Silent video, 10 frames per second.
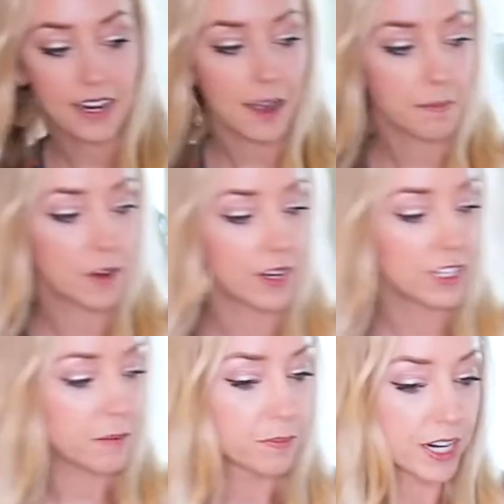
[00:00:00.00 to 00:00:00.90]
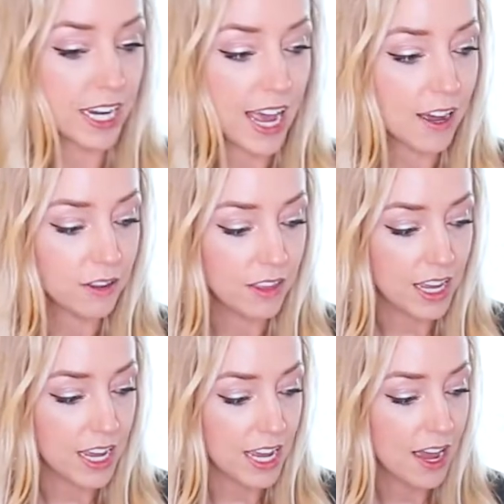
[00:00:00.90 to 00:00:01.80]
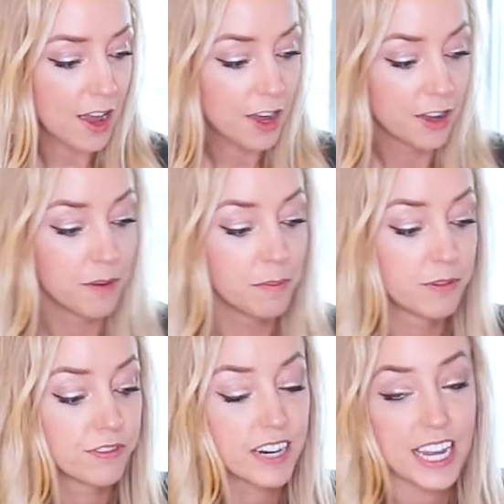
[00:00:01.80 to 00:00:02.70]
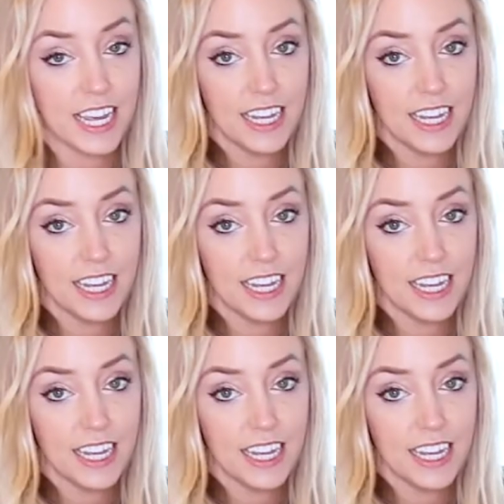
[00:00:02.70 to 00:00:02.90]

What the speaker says: I'm going to bring out the brie.